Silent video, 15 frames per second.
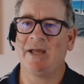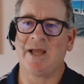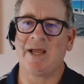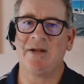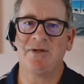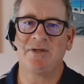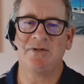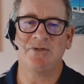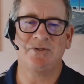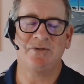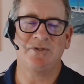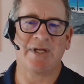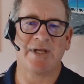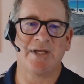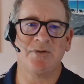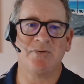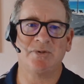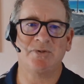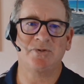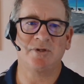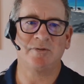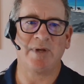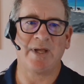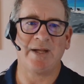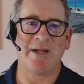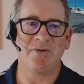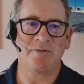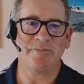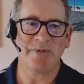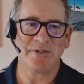And you can choose annual term
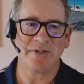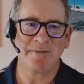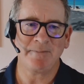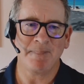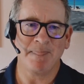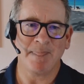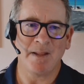annual billing.